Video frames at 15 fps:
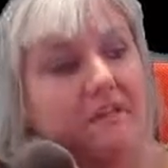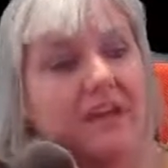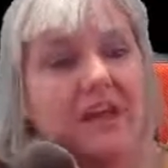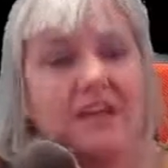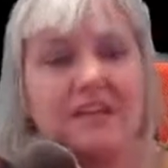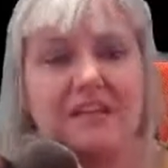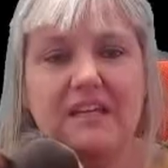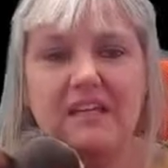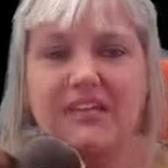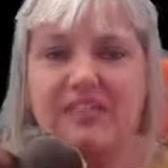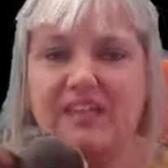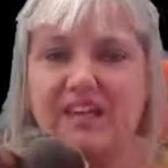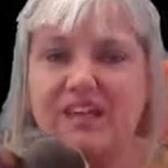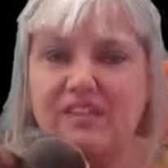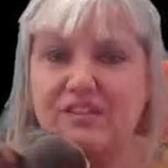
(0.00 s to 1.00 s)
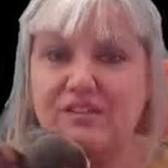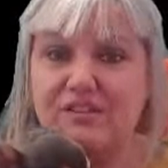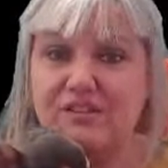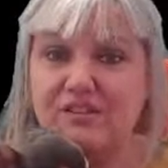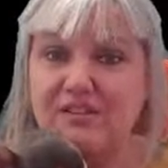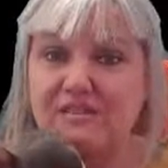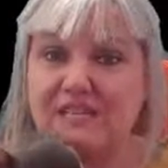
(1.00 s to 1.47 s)
you did this
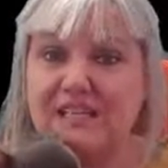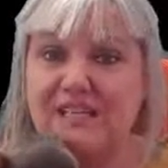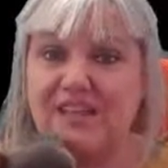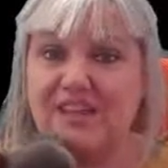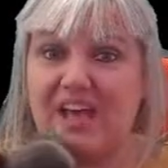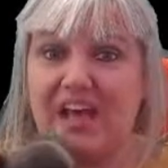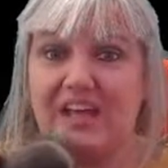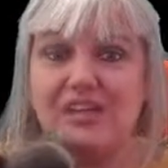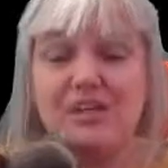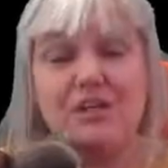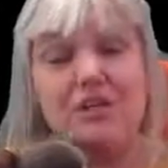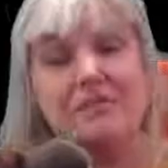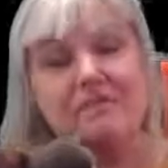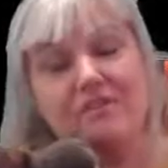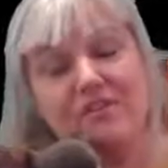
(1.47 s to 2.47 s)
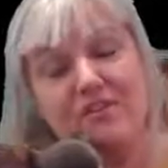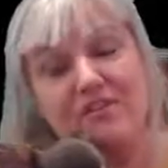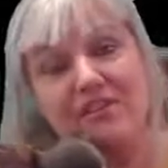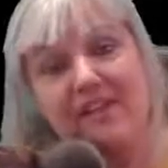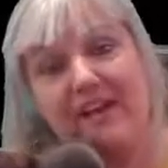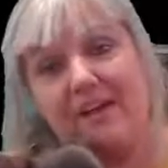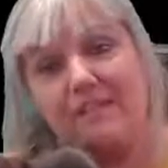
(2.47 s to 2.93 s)
and you did that and you've
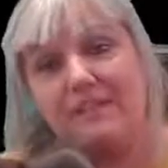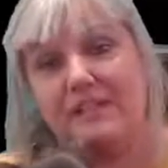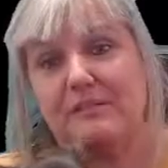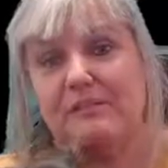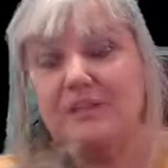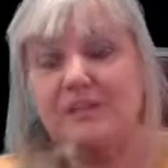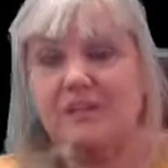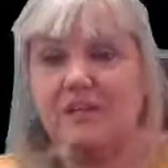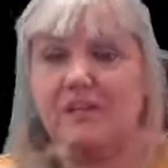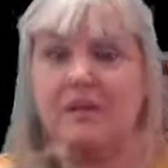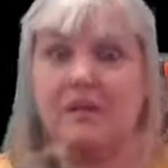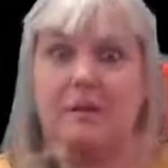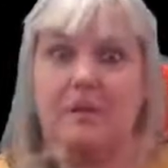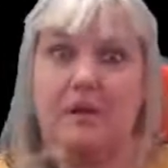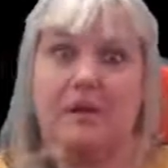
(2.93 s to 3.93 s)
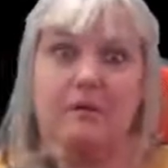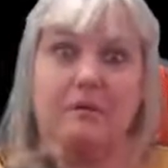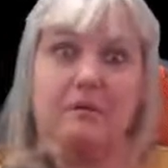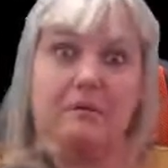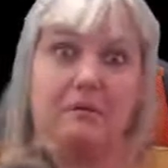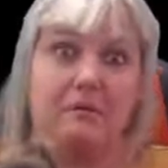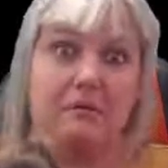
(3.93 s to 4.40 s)
done that on my computer, and then I'll be
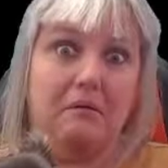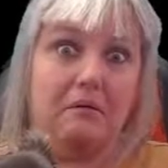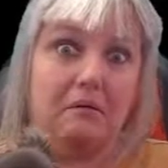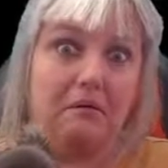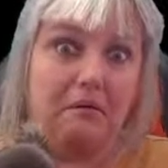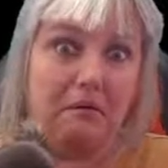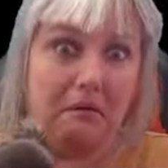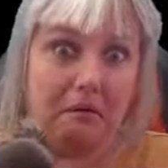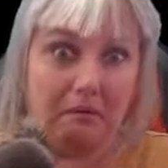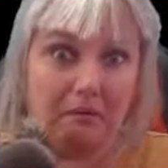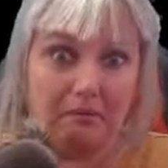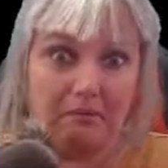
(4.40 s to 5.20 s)
like, oh no,